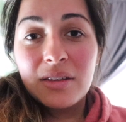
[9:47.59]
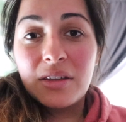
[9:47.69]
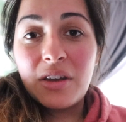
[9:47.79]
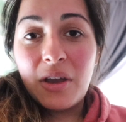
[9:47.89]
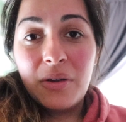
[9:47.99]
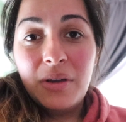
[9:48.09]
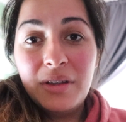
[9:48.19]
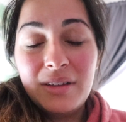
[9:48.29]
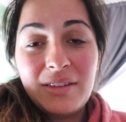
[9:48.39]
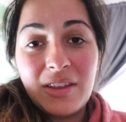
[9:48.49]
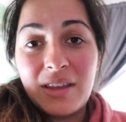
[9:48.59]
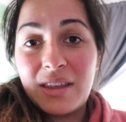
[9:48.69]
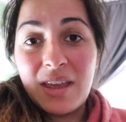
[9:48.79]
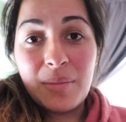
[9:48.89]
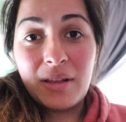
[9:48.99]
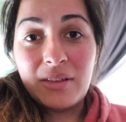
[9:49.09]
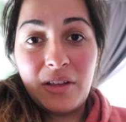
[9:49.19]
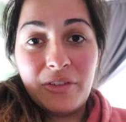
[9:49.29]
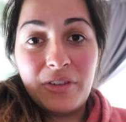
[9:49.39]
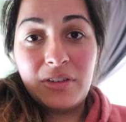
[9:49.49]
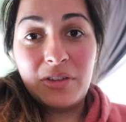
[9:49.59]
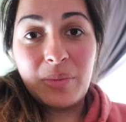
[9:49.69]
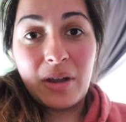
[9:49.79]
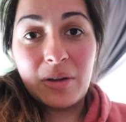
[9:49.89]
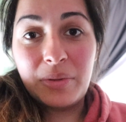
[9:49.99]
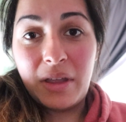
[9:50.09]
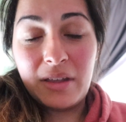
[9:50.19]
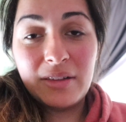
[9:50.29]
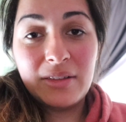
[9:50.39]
you know, to get myself into a better place.